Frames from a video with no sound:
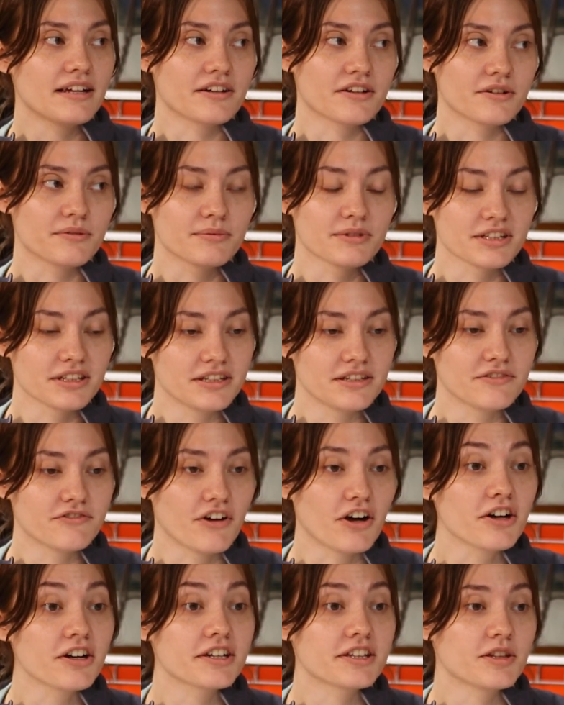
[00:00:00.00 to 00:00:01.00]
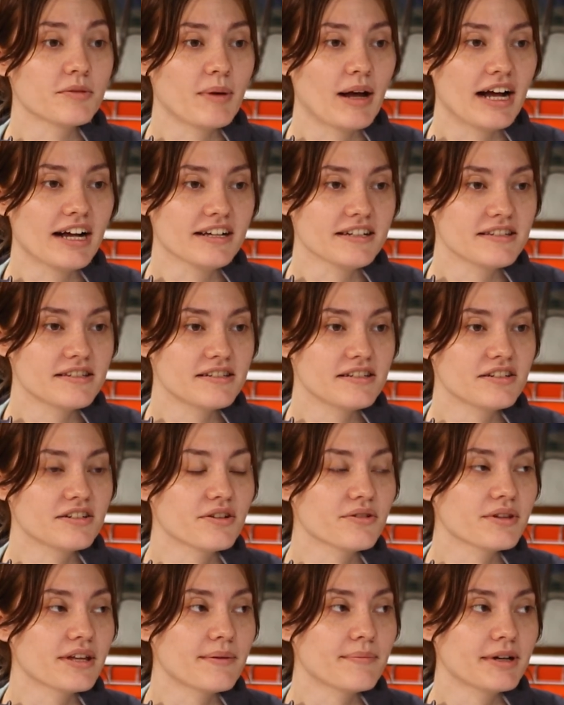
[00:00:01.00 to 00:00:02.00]
are really far in the past, you
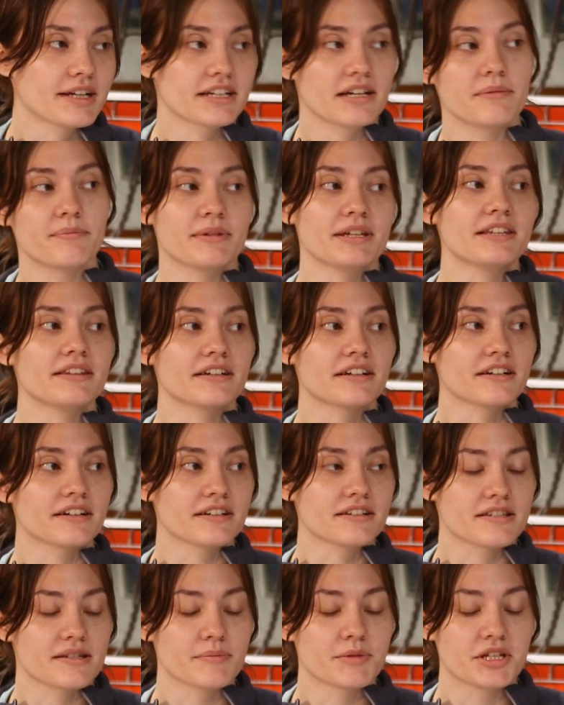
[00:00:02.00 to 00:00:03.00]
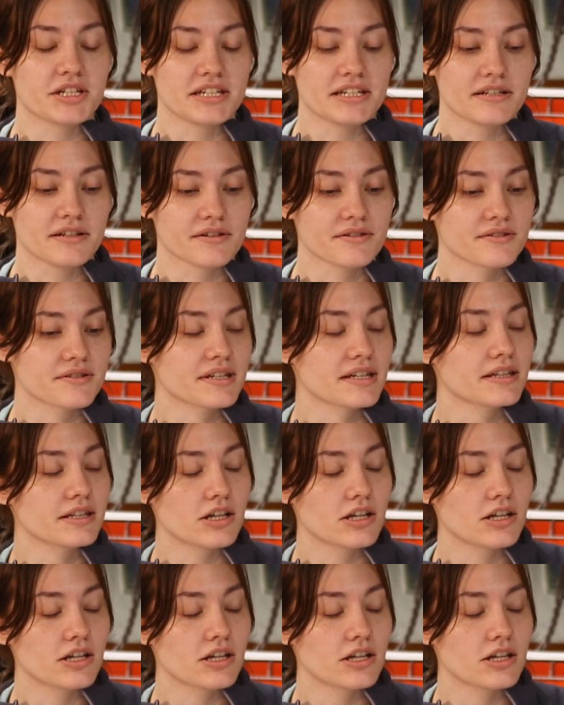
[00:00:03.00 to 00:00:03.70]
know, that might not be there and some of the details get